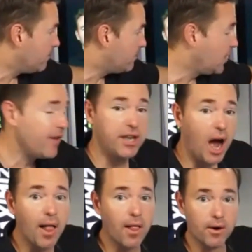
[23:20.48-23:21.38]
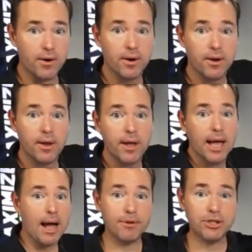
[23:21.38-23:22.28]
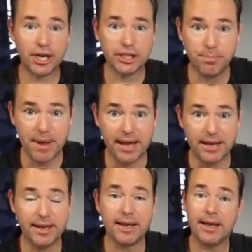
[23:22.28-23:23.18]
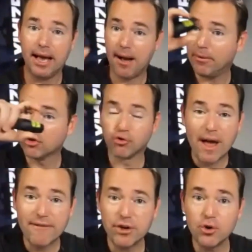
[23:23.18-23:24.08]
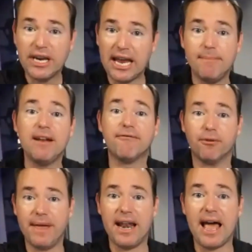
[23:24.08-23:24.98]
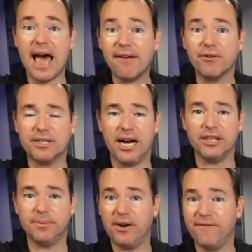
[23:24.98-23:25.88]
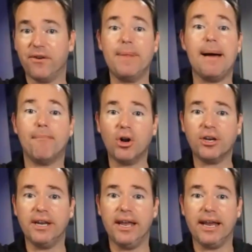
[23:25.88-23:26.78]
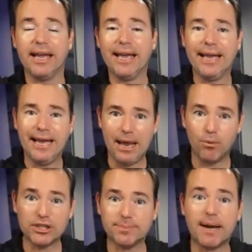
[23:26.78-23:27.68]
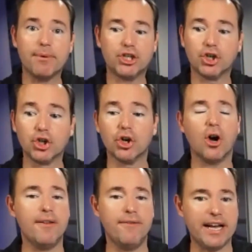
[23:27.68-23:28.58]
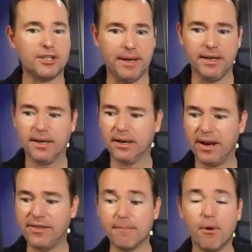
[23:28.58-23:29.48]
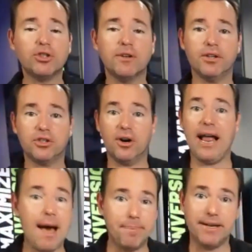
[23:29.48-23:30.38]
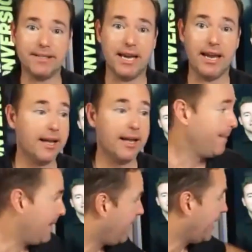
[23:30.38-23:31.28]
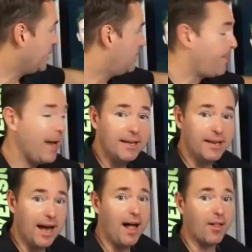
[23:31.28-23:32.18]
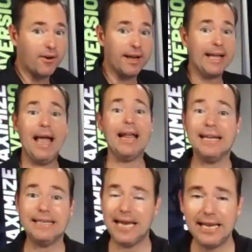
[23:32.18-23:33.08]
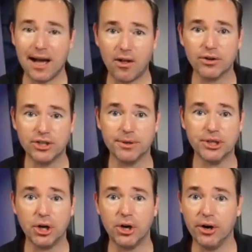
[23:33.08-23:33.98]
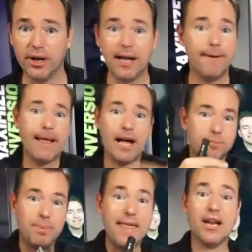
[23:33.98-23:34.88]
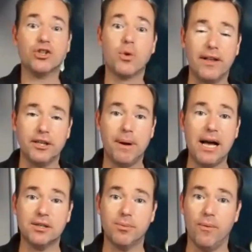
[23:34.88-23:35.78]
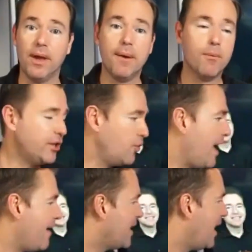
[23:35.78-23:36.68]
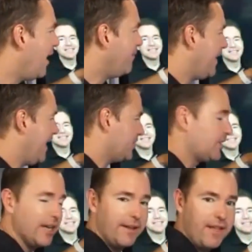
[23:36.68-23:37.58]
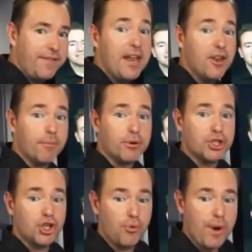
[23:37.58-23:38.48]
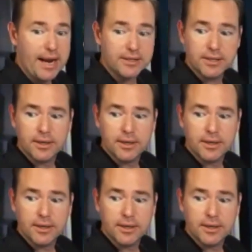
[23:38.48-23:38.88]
to the dollar, how much should I spend? How much revenue came in from that advertisement and from that marketing? And what's my return on investment? I think most of us are happy to say, if I can spend $1 and get $10 in return, I'll spend that as quickly as possible. We just don't have confidence that that number's correct.